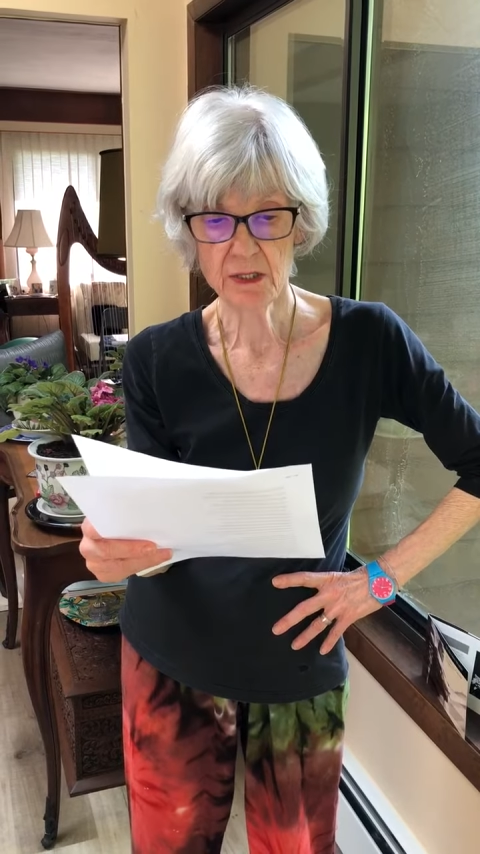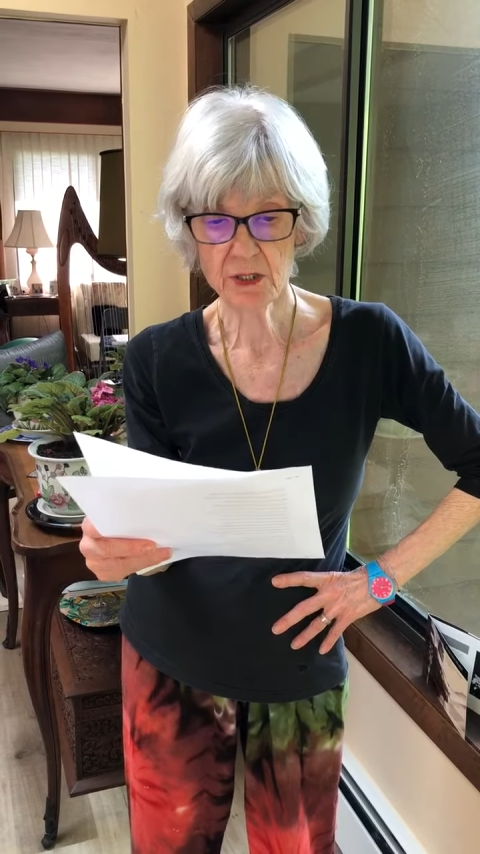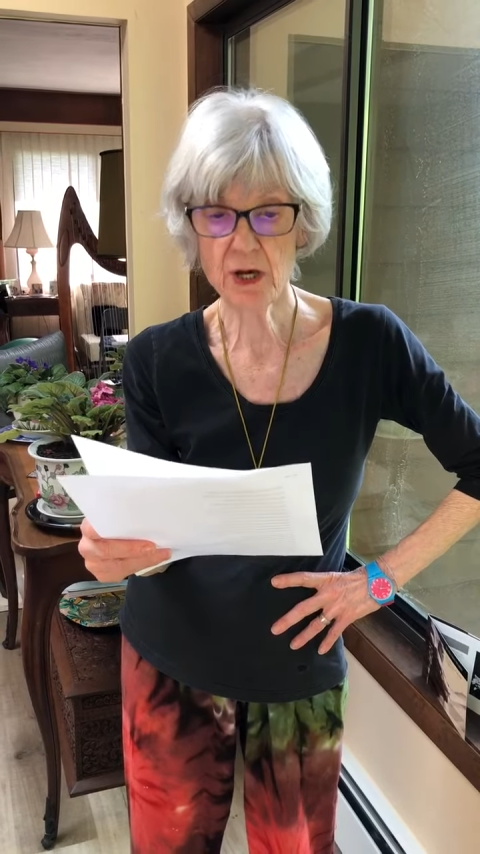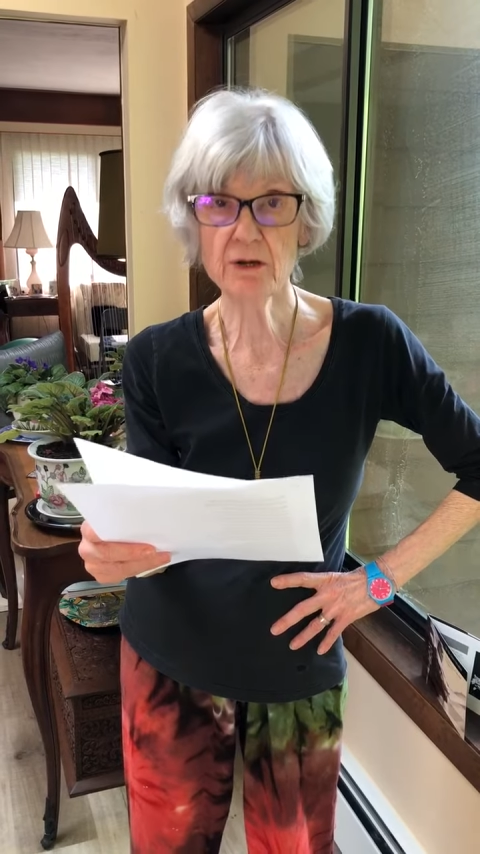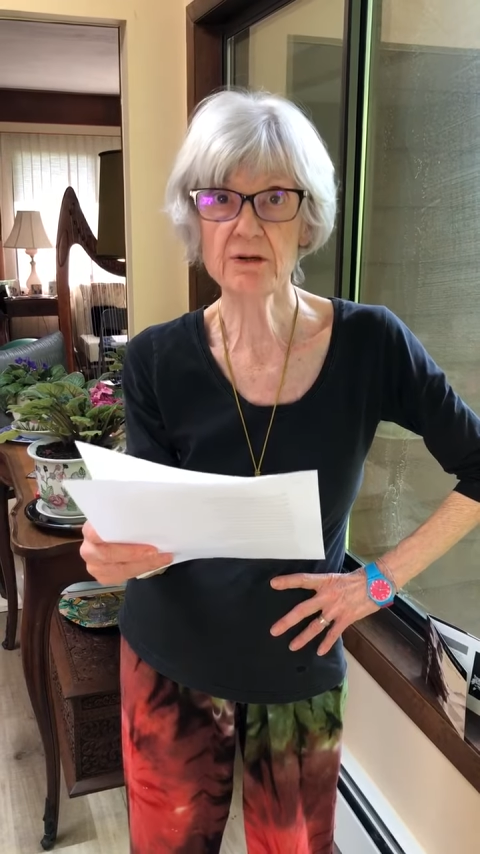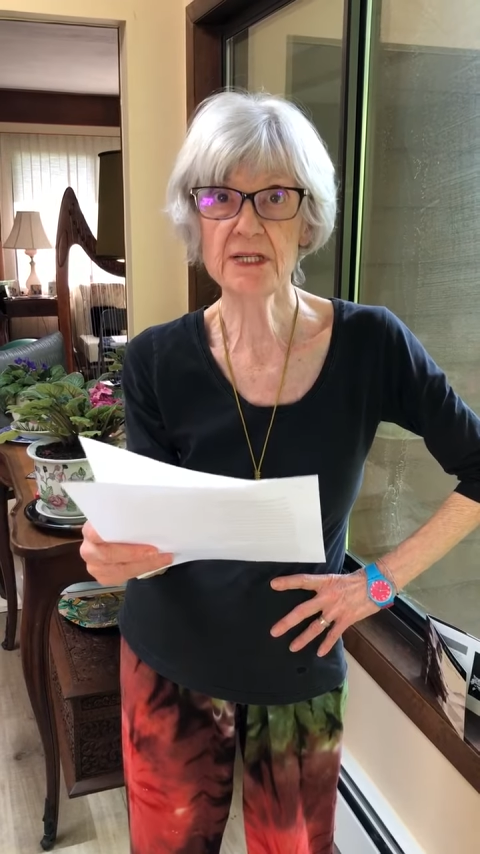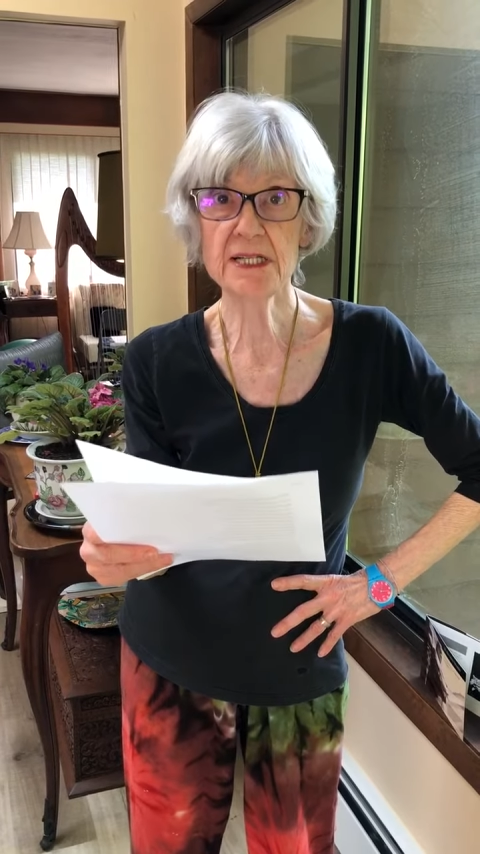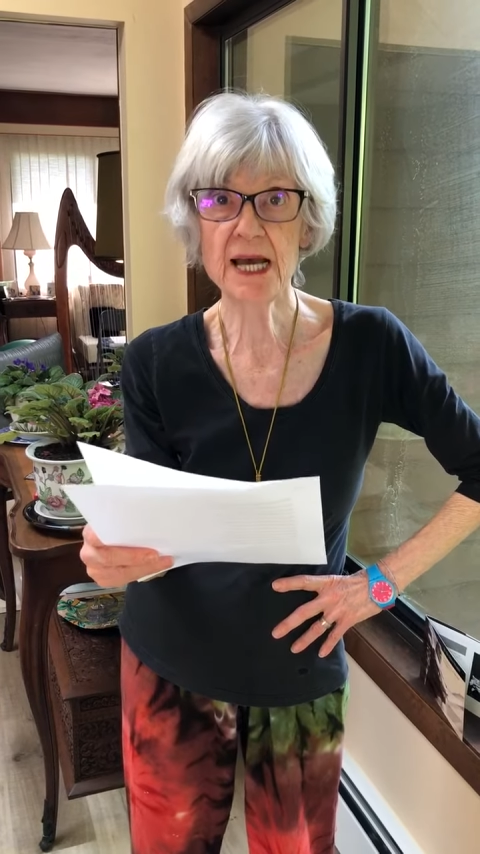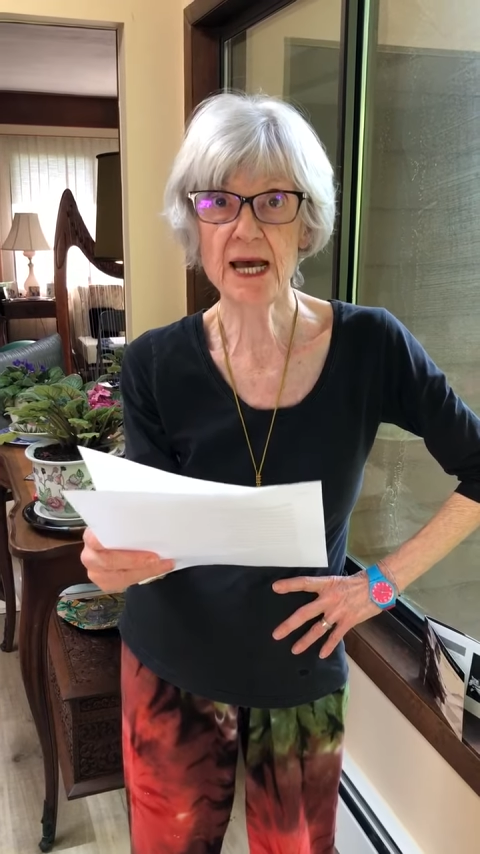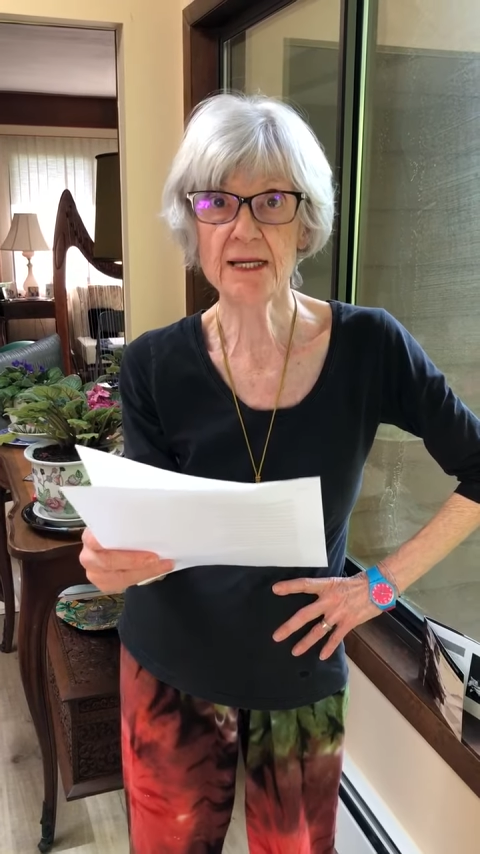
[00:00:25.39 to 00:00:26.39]
daughter and
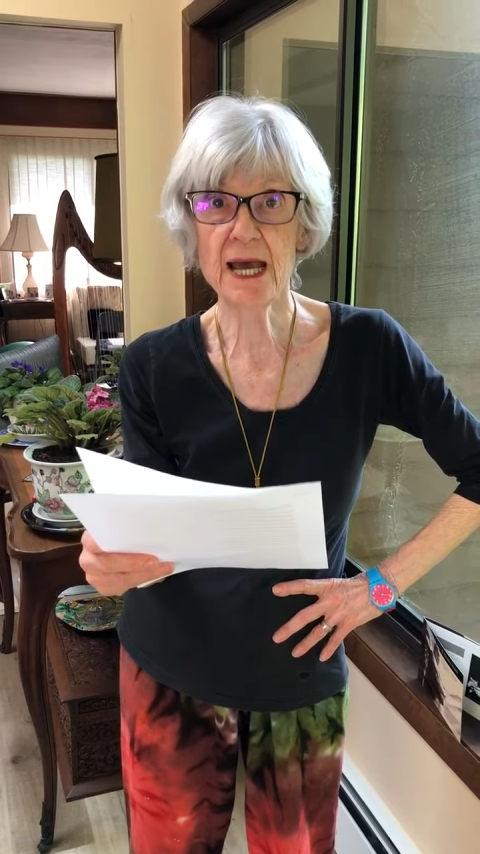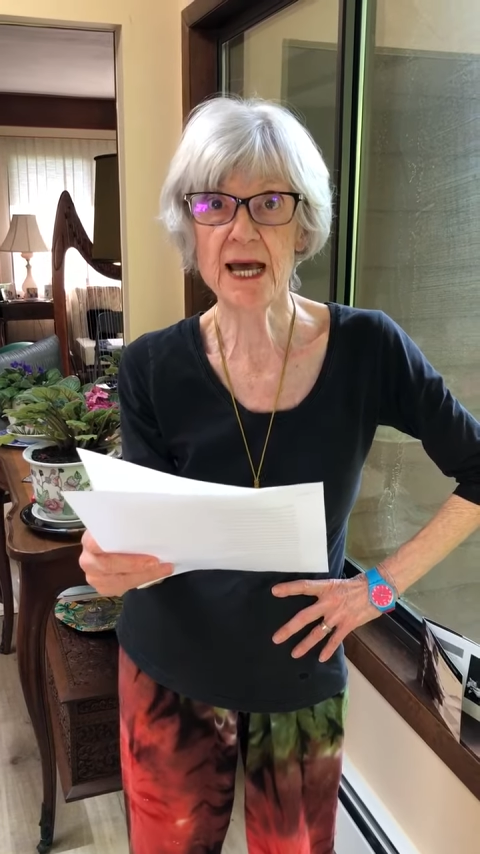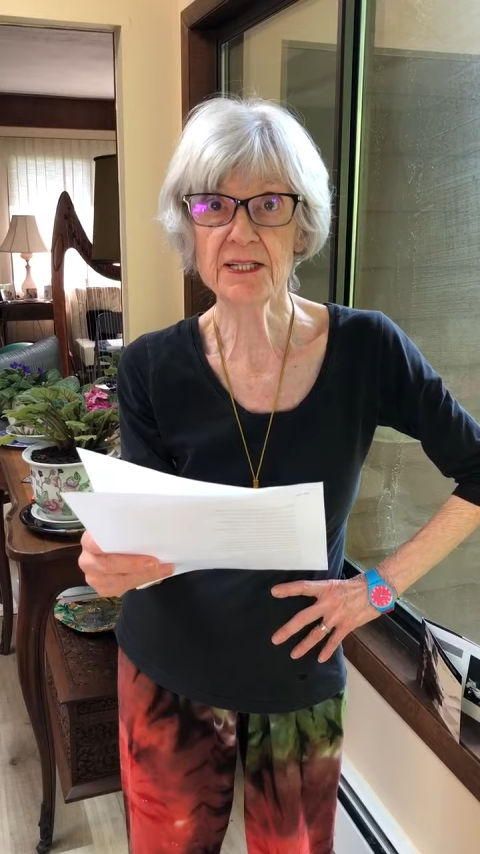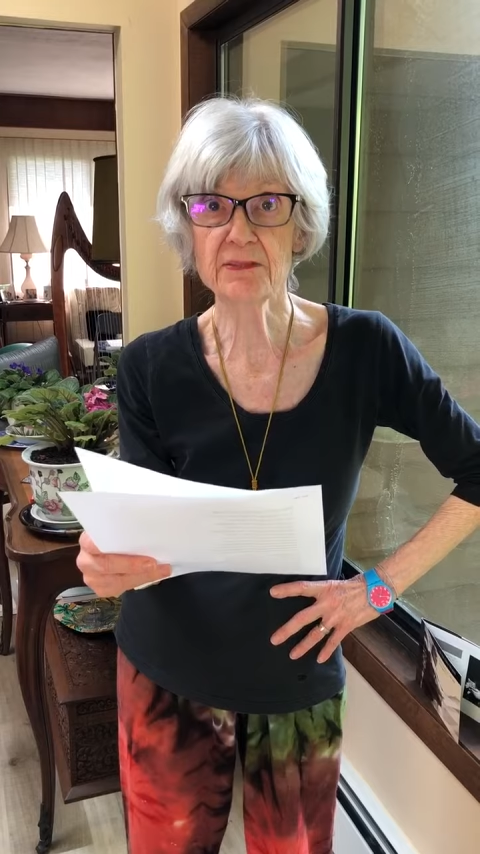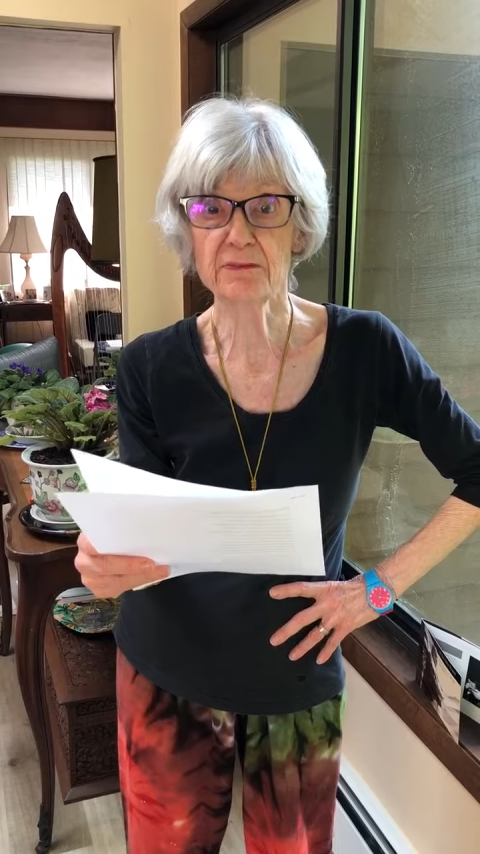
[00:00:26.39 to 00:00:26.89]
dad had to